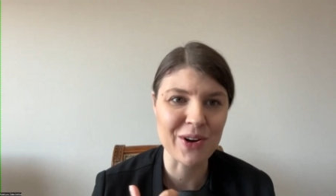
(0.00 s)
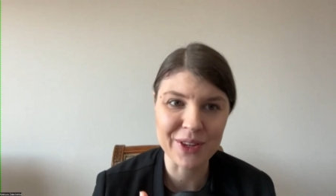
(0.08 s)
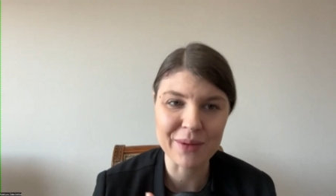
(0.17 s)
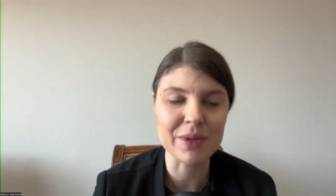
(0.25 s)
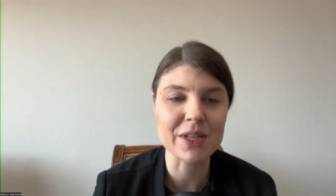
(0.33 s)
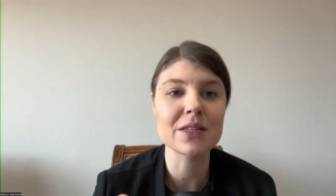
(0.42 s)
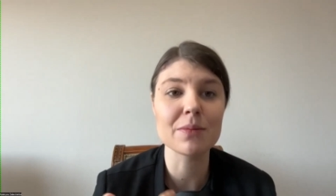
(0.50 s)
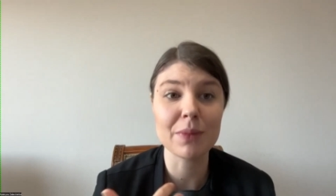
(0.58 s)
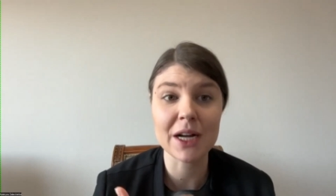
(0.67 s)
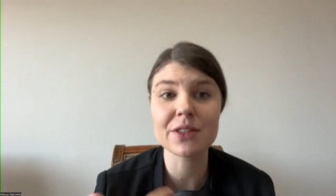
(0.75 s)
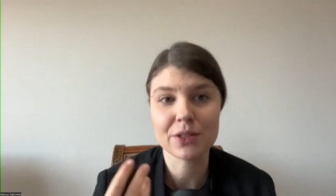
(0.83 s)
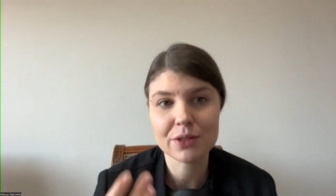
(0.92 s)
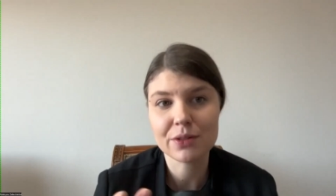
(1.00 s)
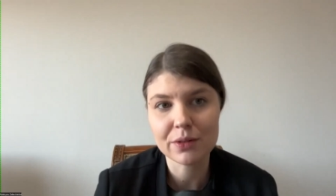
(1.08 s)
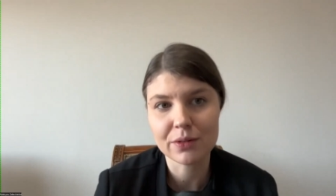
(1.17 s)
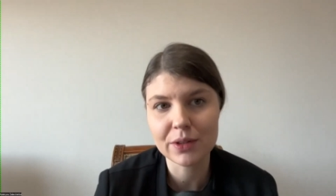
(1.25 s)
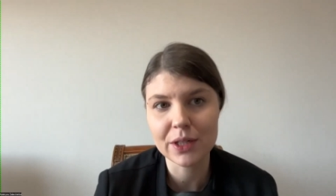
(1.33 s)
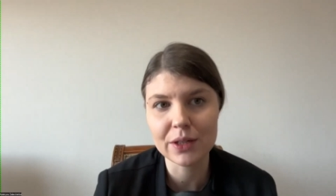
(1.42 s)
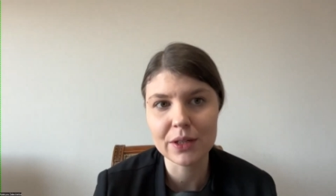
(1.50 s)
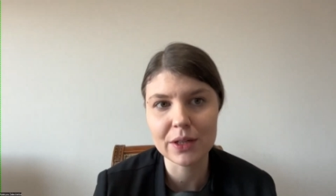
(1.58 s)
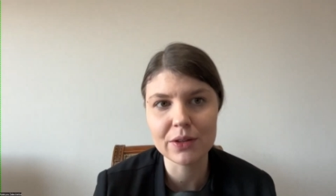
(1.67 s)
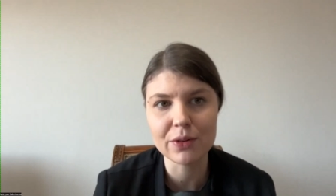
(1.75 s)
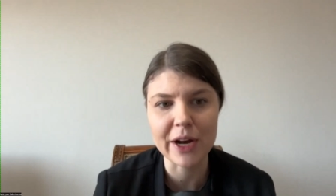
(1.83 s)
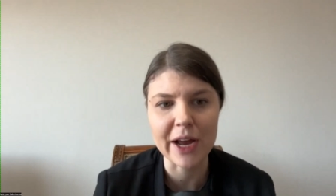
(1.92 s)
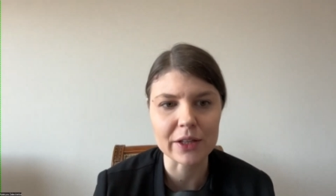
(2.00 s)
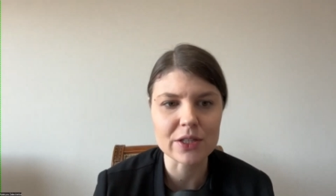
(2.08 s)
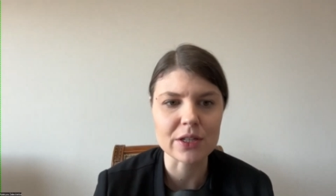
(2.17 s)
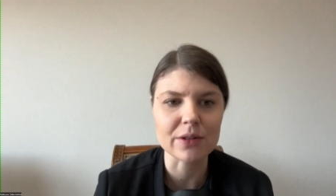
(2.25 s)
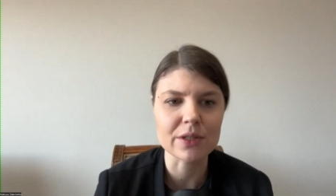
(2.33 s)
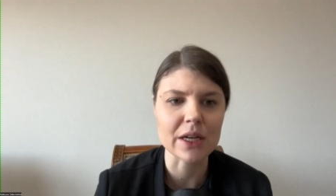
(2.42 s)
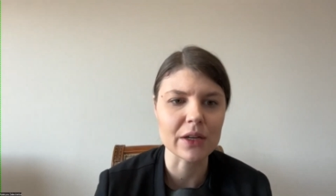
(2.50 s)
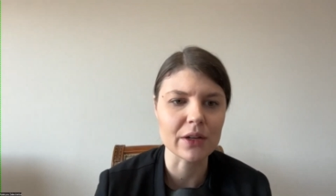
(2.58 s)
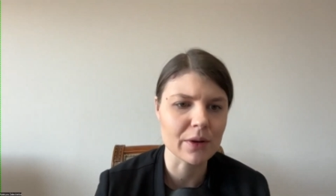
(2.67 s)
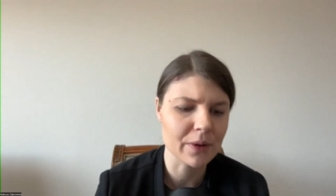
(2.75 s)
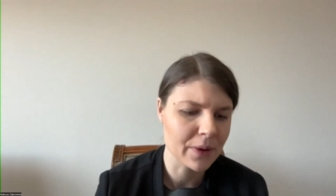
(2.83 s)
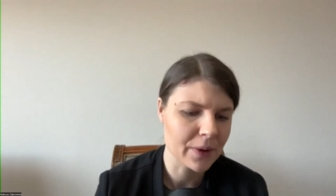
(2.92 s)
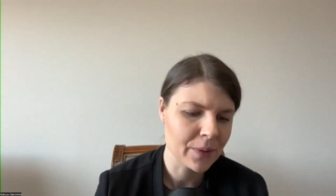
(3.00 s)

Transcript: economists, but uh, in reality, thank you.